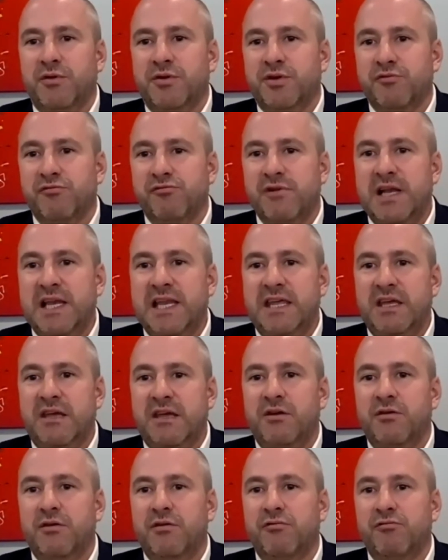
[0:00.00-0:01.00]
really
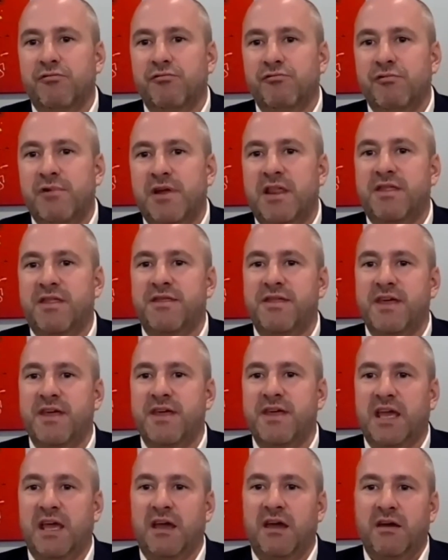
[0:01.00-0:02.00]

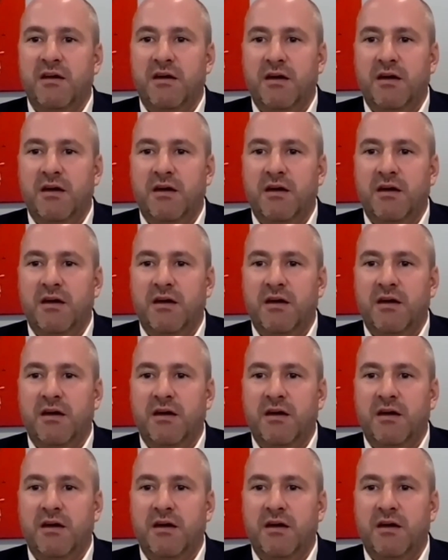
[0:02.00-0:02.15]
rethink